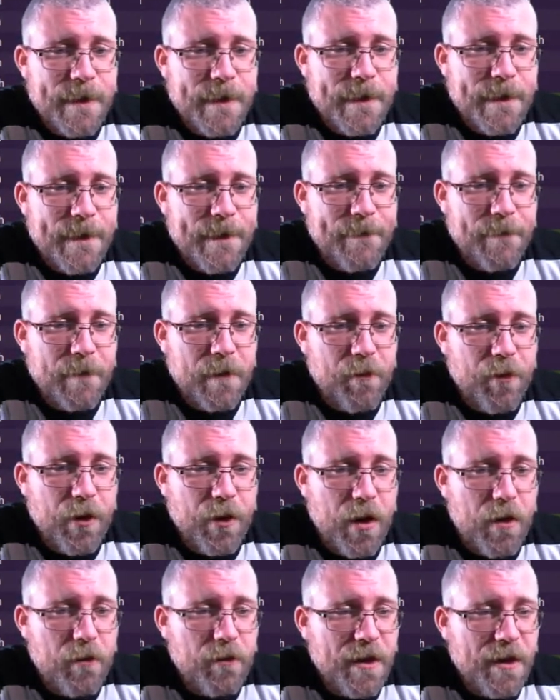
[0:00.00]

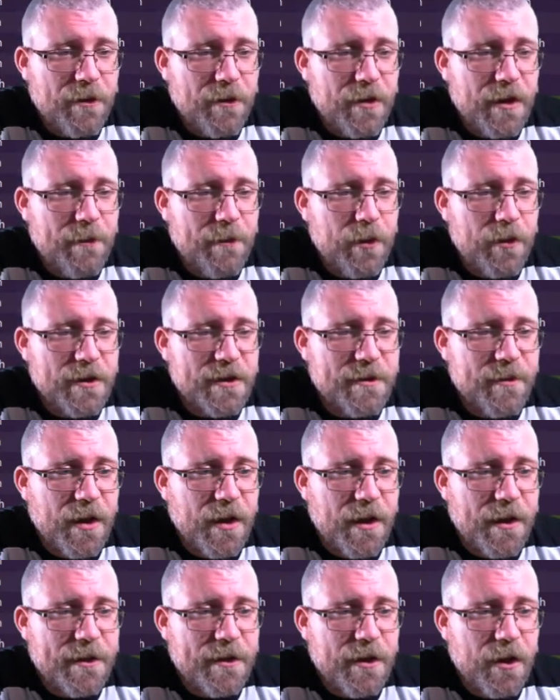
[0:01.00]
but only 3 points
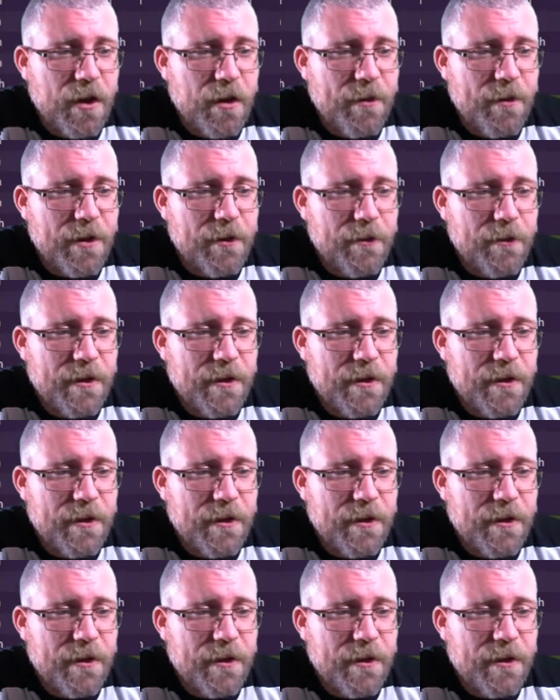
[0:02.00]
behind Derby,